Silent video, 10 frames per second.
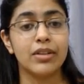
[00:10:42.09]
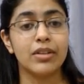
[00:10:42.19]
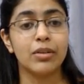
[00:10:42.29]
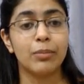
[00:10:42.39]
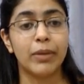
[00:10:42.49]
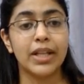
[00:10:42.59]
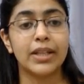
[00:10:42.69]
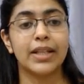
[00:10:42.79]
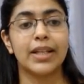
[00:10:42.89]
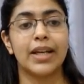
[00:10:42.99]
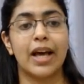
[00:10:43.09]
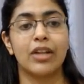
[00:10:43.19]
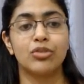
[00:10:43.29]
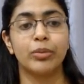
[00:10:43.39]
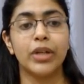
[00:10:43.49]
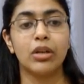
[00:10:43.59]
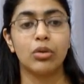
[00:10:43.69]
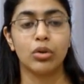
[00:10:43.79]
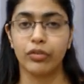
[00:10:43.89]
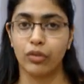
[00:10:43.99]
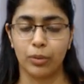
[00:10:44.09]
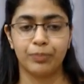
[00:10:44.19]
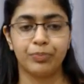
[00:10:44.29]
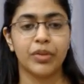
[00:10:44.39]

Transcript: is the main thing that has to be looked for,